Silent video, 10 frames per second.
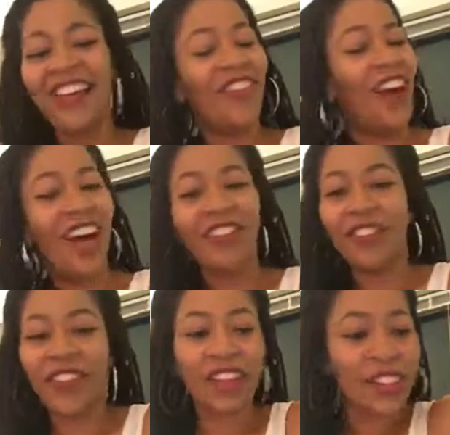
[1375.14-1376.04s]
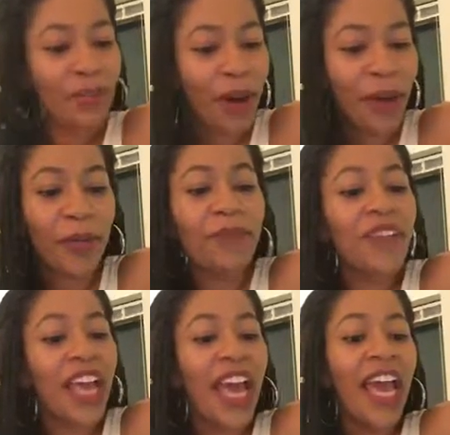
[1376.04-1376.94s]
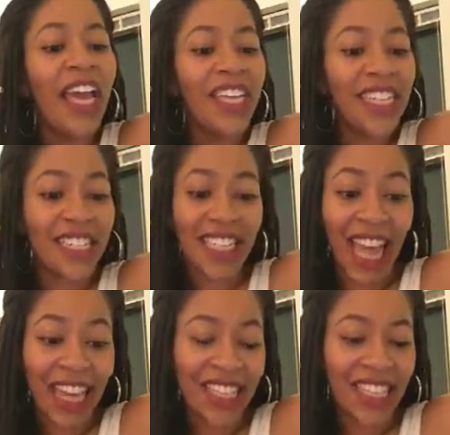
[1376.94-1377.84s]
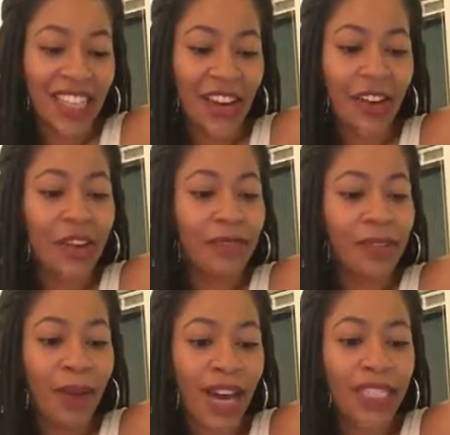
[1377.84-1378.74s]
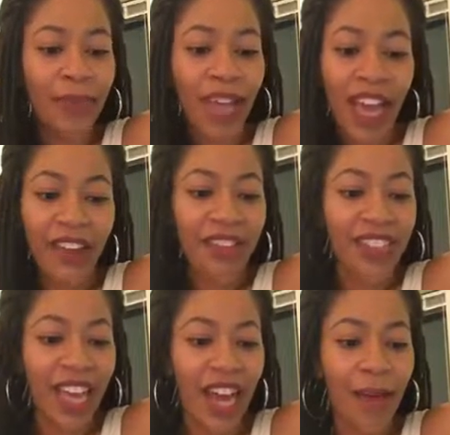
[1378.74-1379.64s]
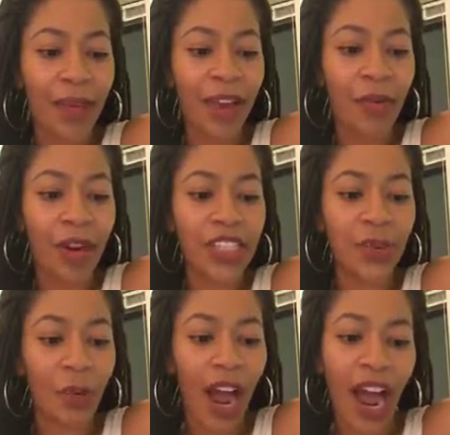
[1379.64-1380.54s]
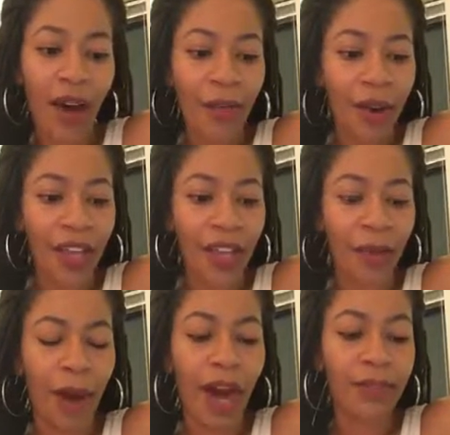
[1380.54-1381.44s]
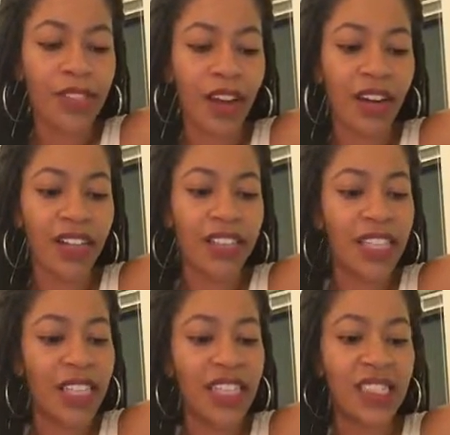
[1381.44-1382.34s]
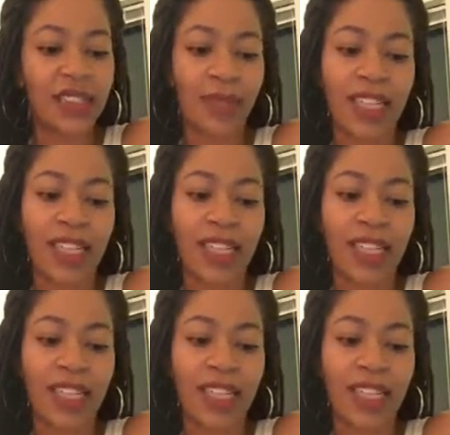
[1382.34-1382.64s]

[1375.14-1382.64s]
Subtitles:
Whatever floats your boat. He dislikes it, though. He reminds me every time and question why I want him. I'm starting to distance